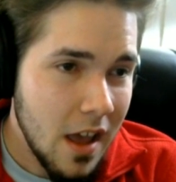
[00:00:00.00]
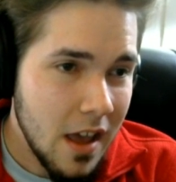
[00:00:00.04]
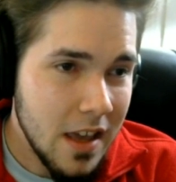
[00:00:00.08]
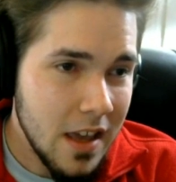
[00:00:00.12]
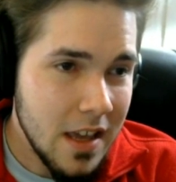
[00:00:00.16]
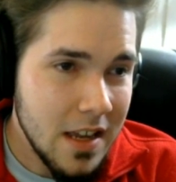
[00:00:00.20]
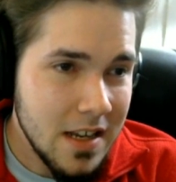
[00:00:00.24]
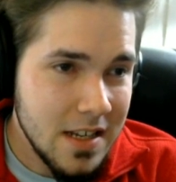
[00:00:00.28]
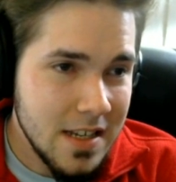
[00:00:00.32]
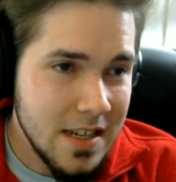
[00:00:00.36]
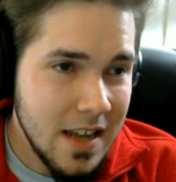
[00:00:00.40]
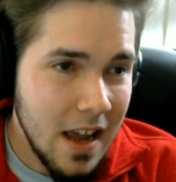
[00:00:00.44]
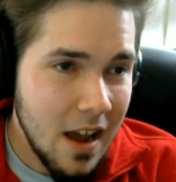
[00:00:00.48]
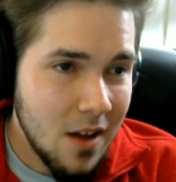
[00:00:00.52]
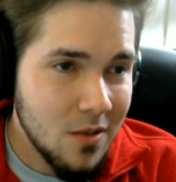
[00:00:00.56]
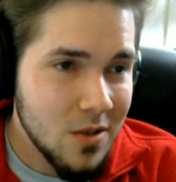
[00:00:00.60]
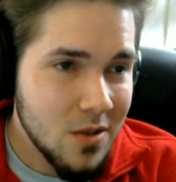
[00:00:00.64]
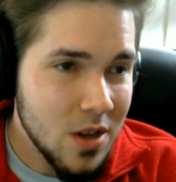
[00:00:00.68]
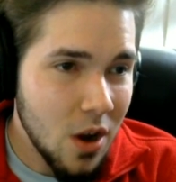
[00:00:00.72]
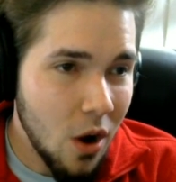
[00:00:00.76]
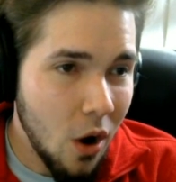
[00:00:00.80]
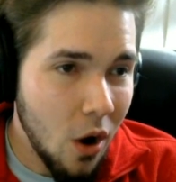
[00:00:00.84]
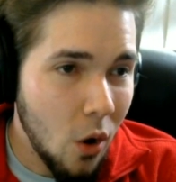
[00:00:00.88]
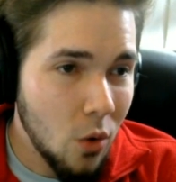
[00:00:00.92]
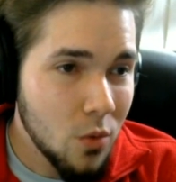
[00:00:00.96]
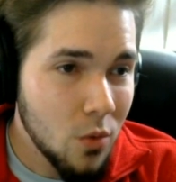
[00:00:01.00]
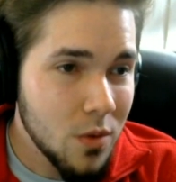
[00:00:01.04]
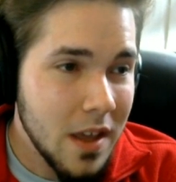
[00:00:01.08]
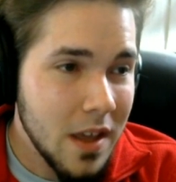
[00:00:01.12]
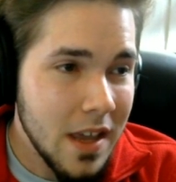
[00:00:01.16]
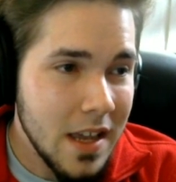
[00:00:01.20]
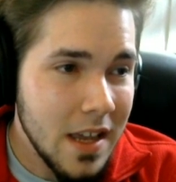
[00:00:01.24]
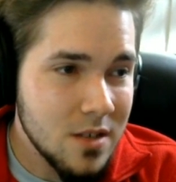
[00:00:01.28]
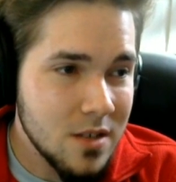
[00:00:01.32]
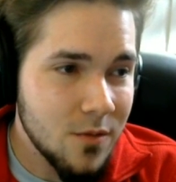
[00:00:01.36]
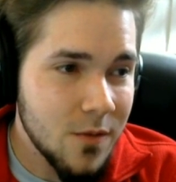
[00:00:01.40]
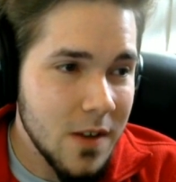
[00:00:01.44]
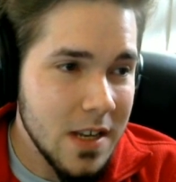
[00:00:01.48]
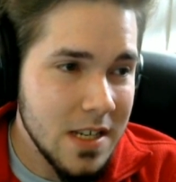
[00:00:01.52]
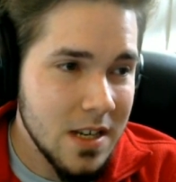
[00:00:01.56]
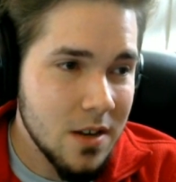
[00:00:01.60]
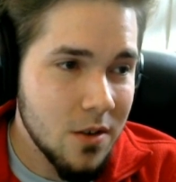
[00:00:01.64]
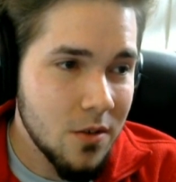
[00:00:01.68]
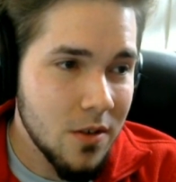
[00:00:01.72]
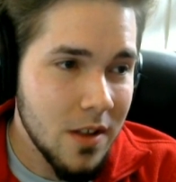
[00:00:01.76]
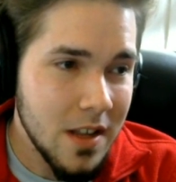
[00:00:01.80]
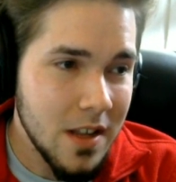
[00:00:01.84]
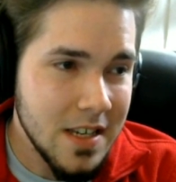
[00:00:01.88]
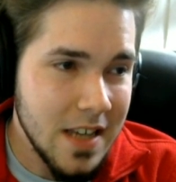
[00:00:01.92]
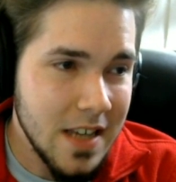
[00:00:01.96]
He is down to only his
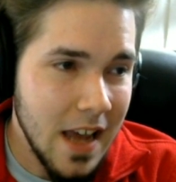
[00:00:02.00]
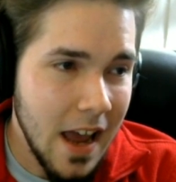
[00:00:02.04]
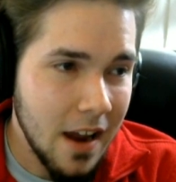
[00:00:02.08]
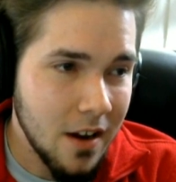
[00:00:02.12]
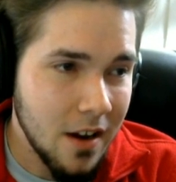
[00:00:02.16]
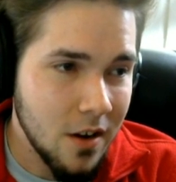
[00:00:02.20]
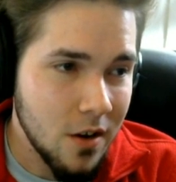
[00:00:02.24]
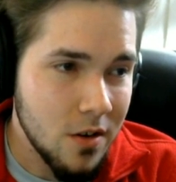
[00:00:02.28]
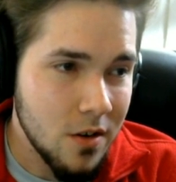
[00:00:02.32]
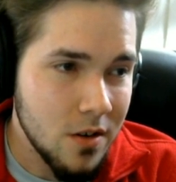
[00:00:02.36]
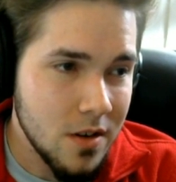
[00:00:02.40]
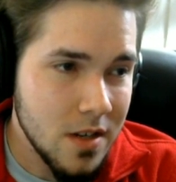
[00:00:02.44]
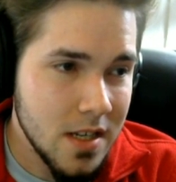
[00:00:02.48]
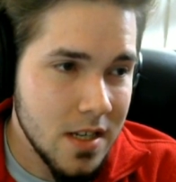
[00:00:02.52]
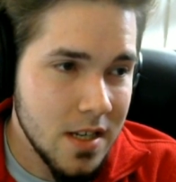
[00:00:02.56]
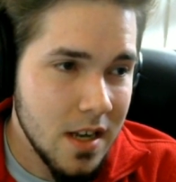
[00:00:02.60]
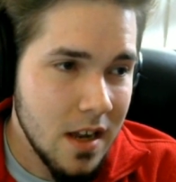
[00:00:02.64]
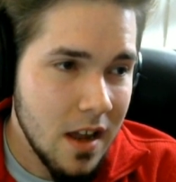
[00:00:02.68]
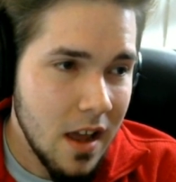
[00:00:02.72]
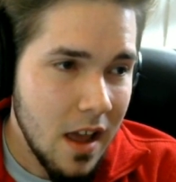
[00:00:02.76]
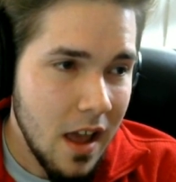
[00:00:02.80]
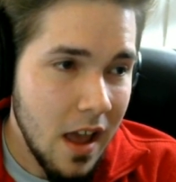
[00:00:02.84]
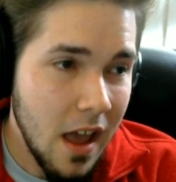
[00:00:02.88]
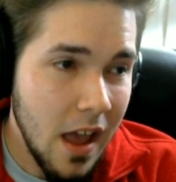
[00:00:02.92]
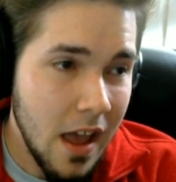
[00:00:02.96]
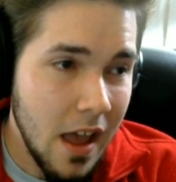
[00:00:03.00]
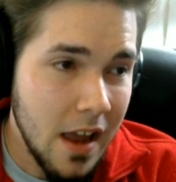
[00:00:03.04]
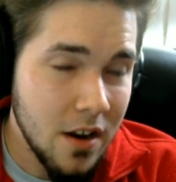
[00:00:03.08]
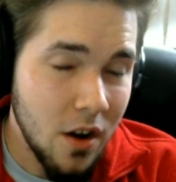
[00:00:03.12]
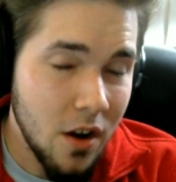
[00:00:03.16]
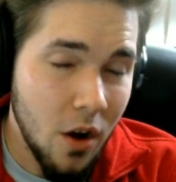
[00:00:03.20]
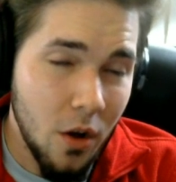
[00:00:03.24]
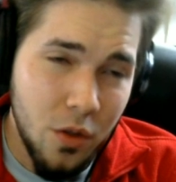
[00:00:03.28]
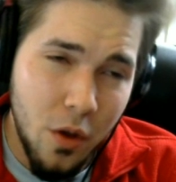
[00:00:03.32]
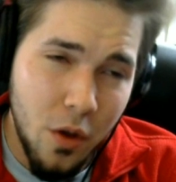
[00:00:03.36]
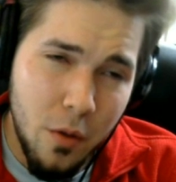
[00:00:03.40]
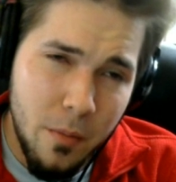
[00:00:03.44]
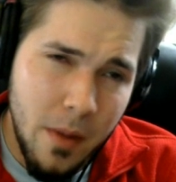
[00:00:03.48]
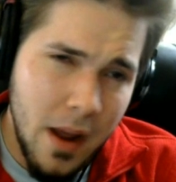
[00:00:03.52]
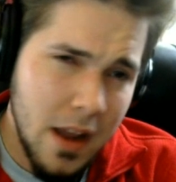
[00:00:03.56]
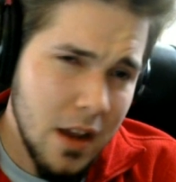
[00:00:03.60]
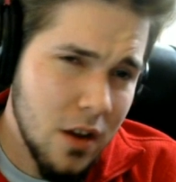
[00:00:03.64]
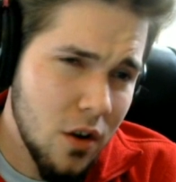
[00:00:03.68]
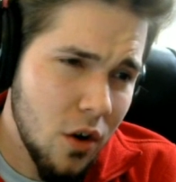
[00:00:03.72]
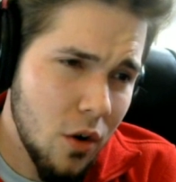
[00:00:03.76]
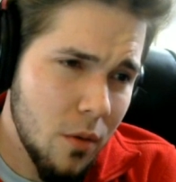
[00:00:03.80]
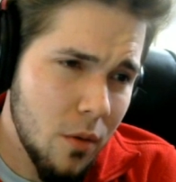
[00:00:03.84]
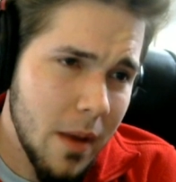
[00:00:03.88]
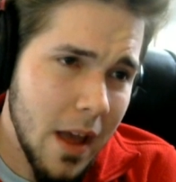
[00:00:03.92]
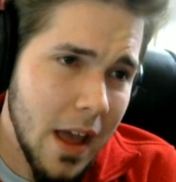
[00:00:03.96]
physical attackers, and although my
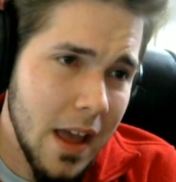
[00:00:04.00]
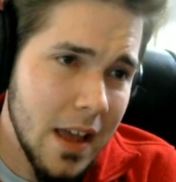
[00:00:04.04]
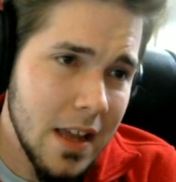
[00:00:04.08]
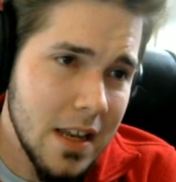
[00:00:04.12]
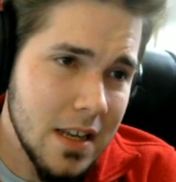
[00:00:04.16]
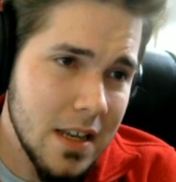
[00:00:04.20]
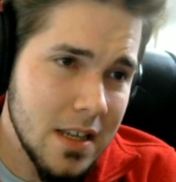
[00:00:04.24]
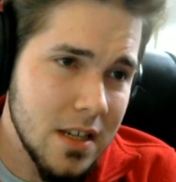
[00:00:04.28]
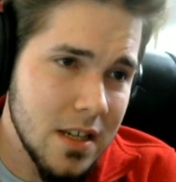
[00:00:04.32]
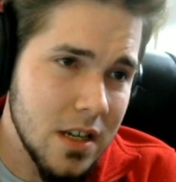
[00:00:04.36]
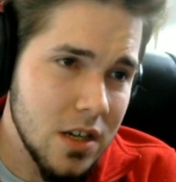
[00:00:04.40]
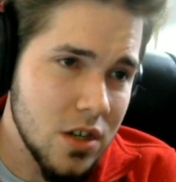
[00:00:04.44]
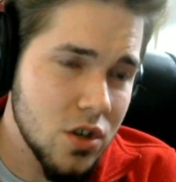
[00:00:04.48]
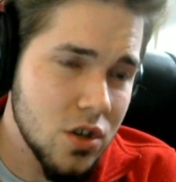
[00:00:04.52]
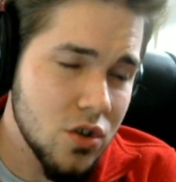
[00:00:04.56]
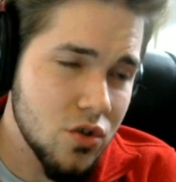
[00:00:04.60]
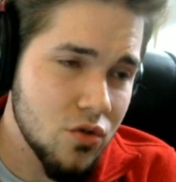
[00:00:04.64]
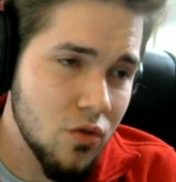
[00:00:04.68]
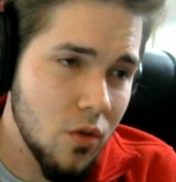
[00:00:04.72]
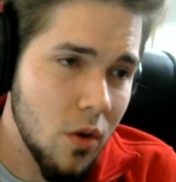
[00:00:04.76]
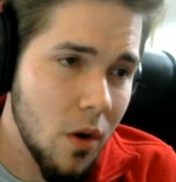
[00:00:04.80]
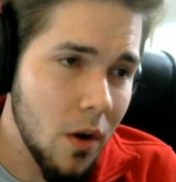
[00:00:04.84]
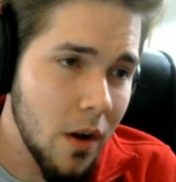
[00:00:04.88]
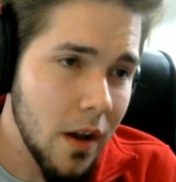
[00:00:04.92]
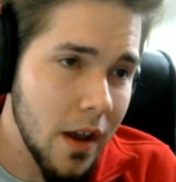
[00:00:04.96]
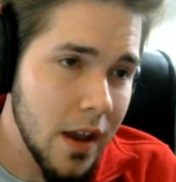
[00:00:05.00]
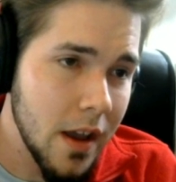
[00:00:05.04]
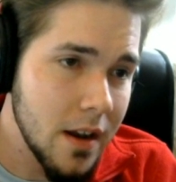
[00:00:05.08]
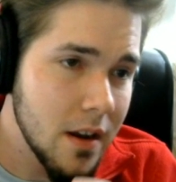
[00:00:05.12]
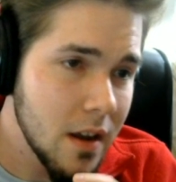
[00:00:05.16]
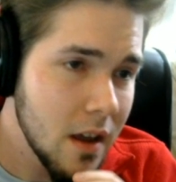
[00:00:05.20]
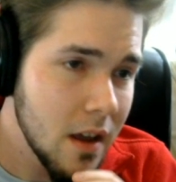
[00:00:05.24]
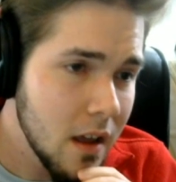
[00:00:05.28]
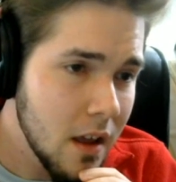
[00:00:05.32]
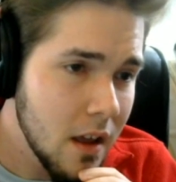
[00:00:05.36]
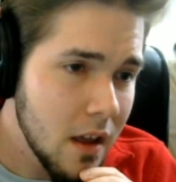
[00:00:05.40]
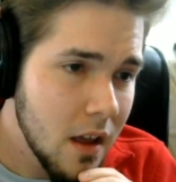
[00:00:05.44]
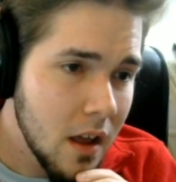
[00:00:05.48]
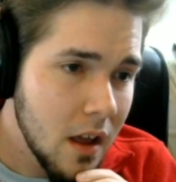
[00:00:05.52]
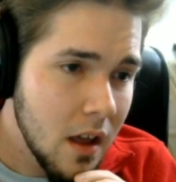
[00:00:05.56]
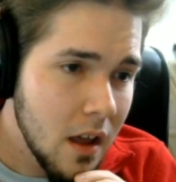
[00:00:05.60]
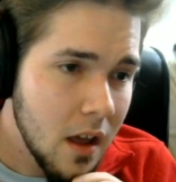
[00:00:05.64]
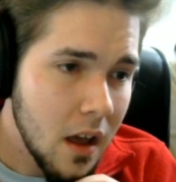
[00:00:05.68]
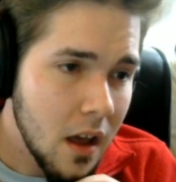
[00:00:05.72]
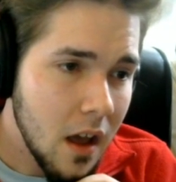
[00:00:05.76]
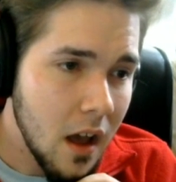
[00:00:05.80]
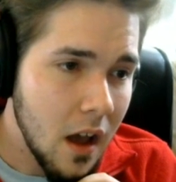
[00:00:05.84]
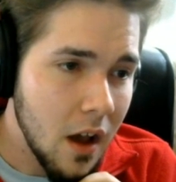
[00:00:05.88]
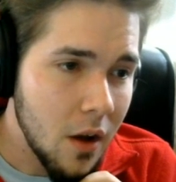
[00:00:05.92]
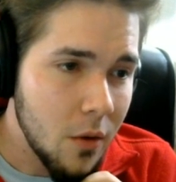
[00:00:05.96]
Golbat is destroyed,
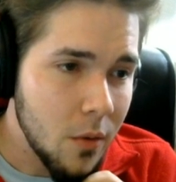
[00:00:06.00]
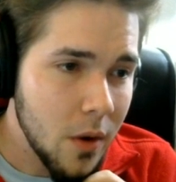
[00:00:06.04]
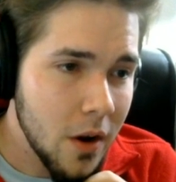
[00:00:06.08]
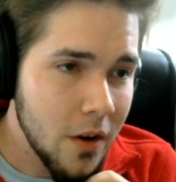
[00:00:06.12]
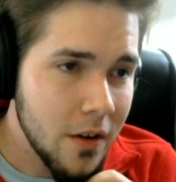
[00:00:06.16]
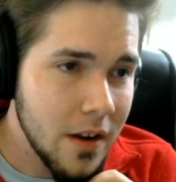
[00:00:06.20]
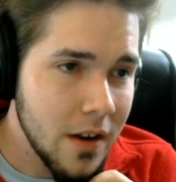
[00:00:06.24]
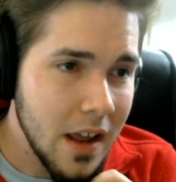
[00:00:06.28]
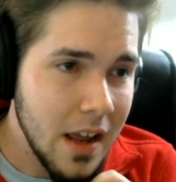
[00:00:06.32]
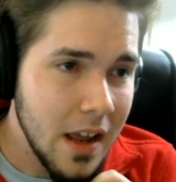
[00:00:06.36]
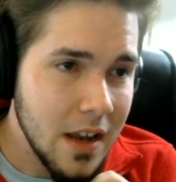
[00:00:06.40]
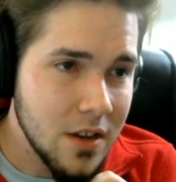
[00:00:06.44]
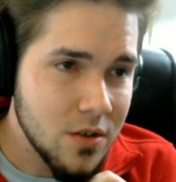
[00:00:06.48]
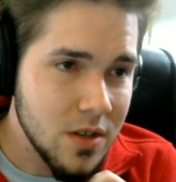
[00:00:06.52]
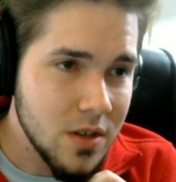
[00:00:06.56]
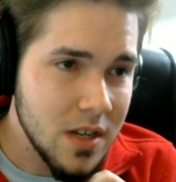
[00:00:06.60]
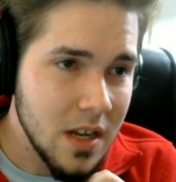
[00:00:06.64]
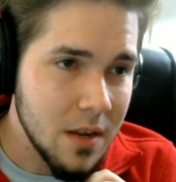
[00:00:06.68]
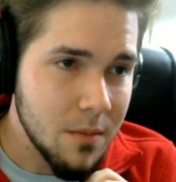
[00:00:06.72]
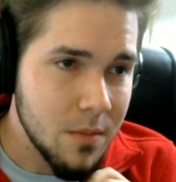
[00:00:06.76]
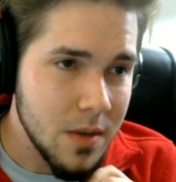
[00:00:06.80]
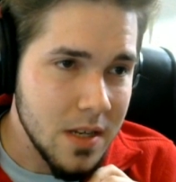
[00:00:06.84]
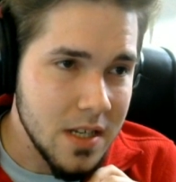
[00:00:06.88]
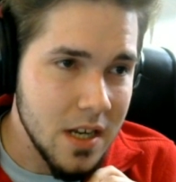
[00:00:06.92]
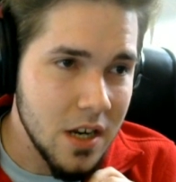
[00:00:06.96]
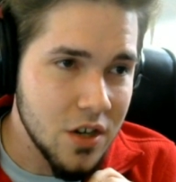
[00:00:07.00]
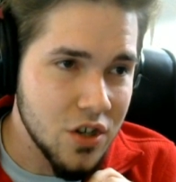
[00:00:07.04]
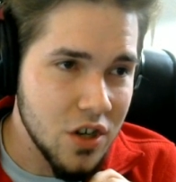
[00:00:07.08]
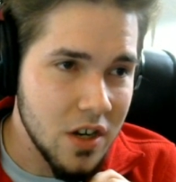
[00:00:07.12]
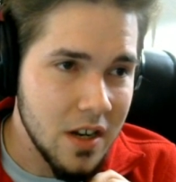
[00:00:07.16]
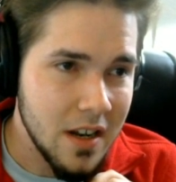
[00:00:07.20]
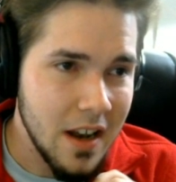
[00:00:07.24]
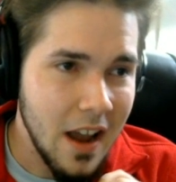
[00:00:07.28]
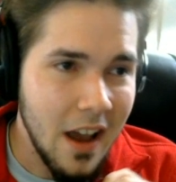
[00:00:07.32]
we're in an interesting position.